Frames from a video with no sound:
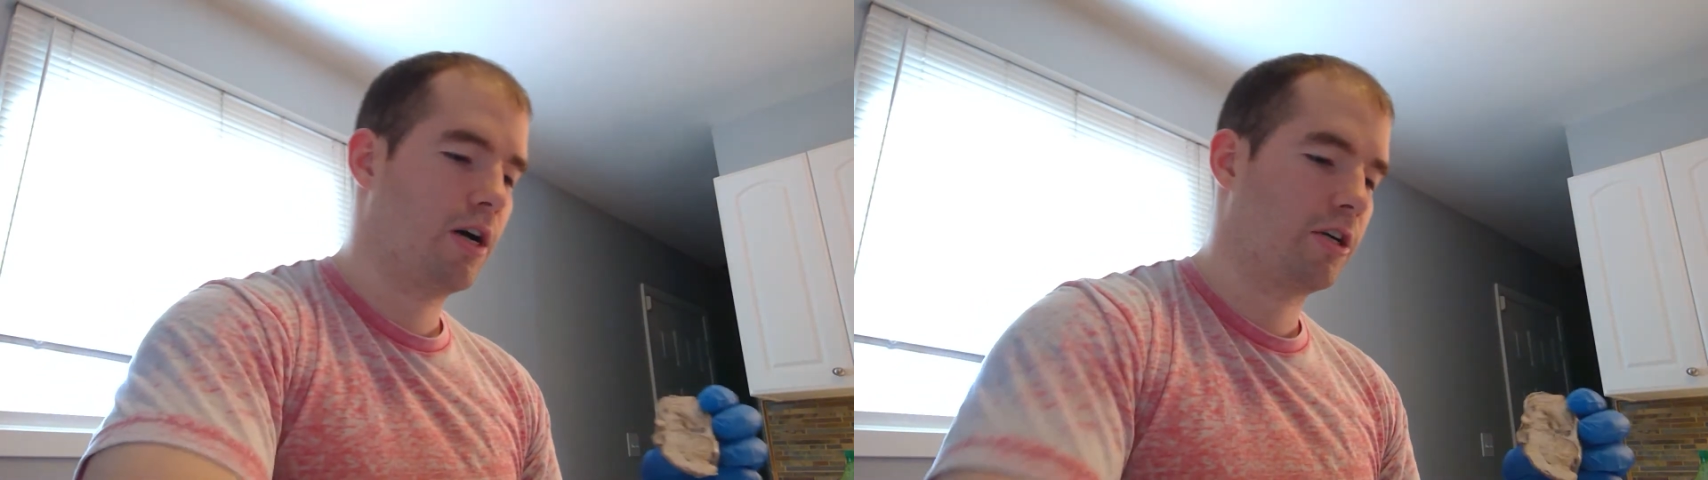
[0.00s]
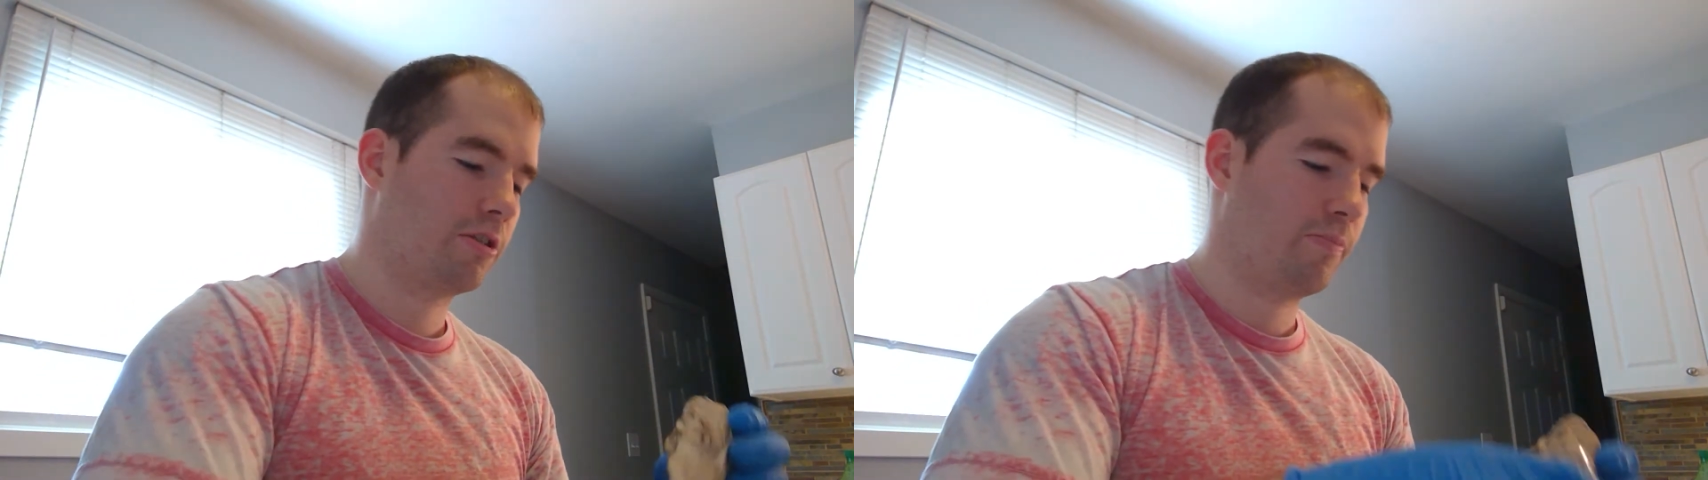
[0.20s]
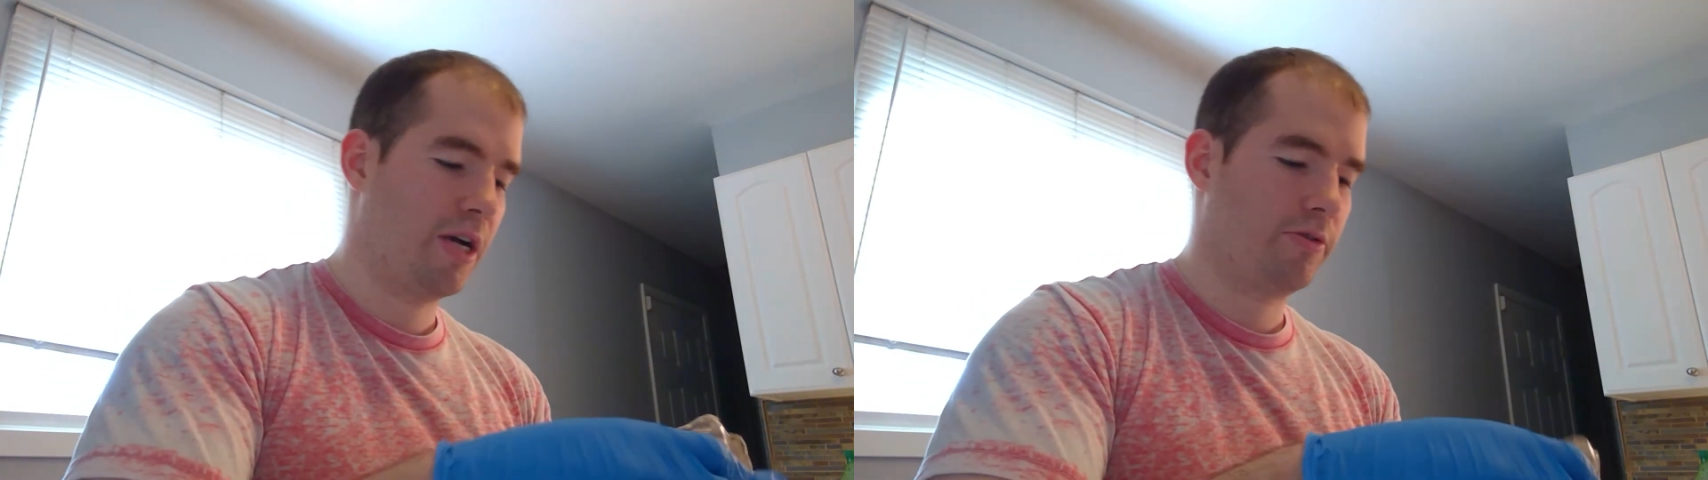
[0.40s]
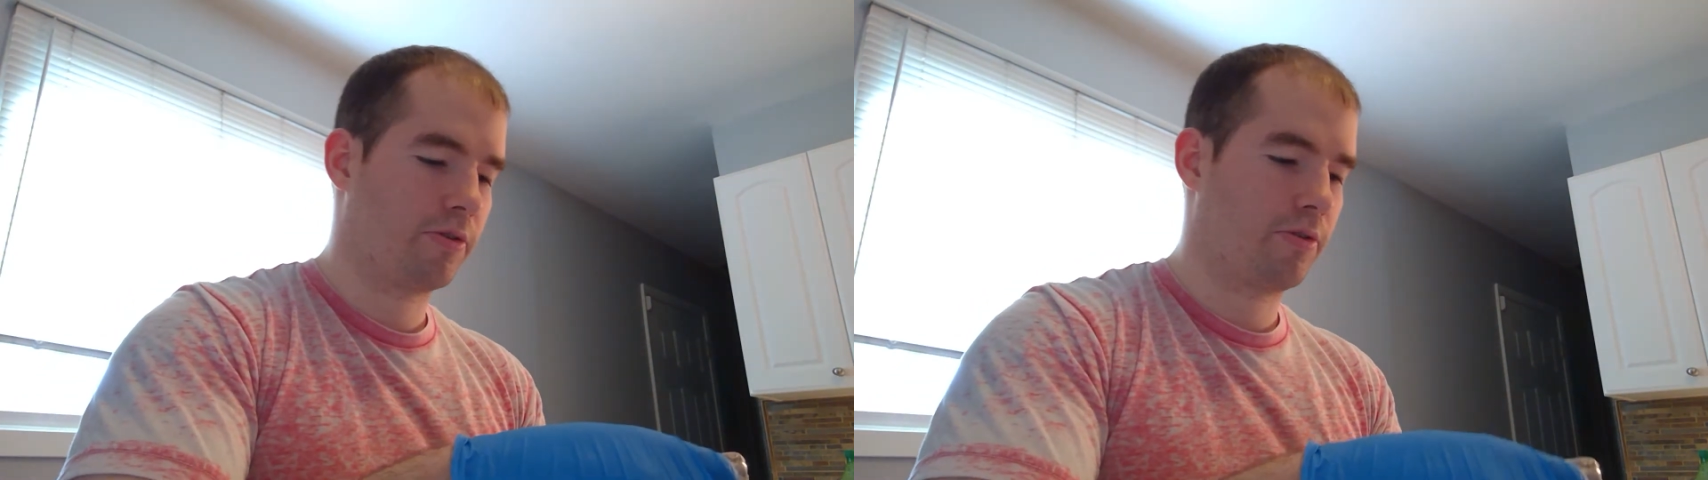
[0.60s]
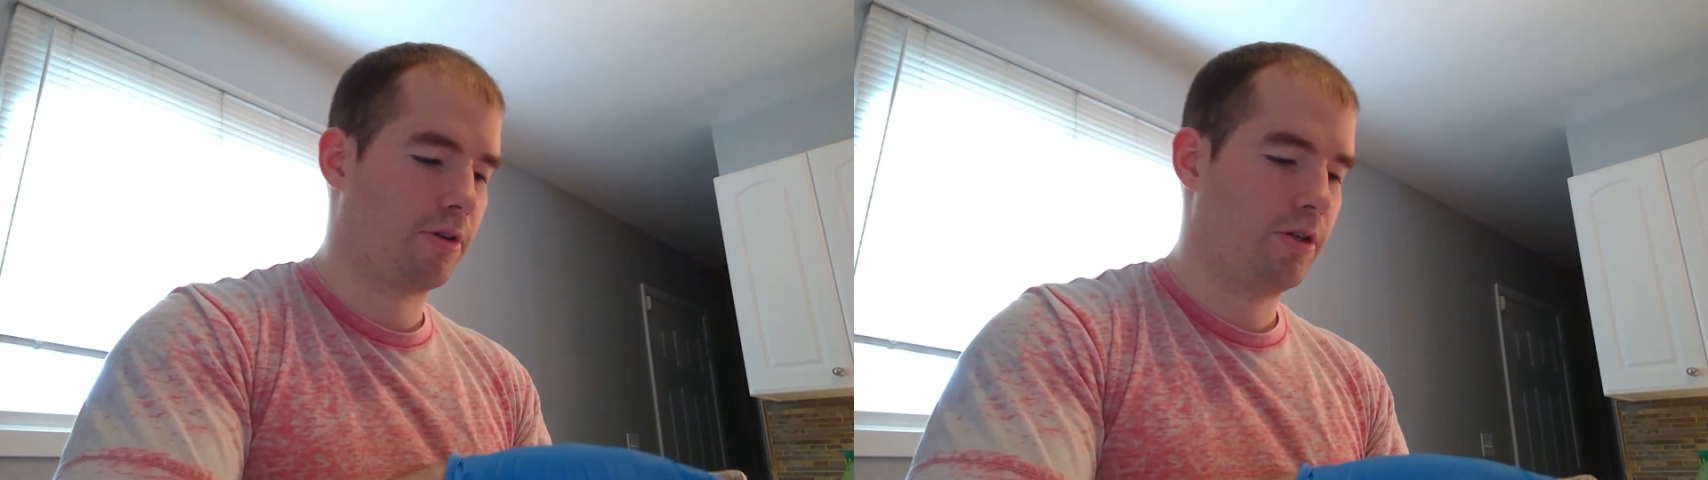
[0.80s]
our spinal
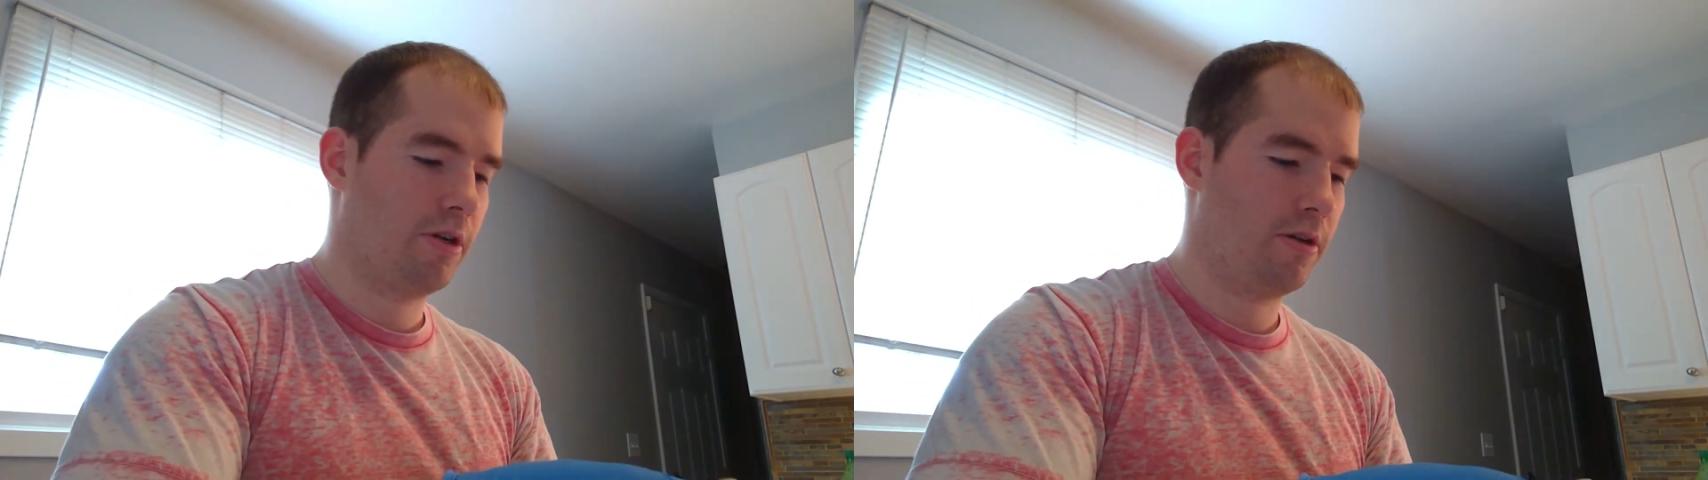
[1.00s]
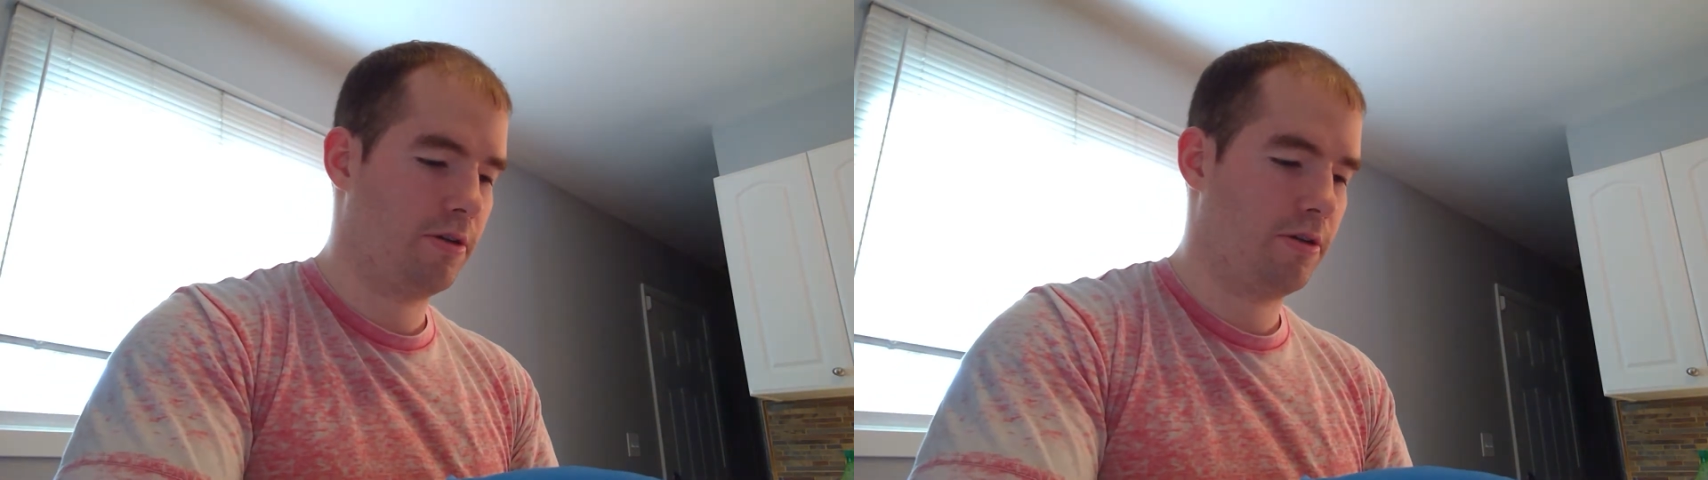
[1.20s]
cord.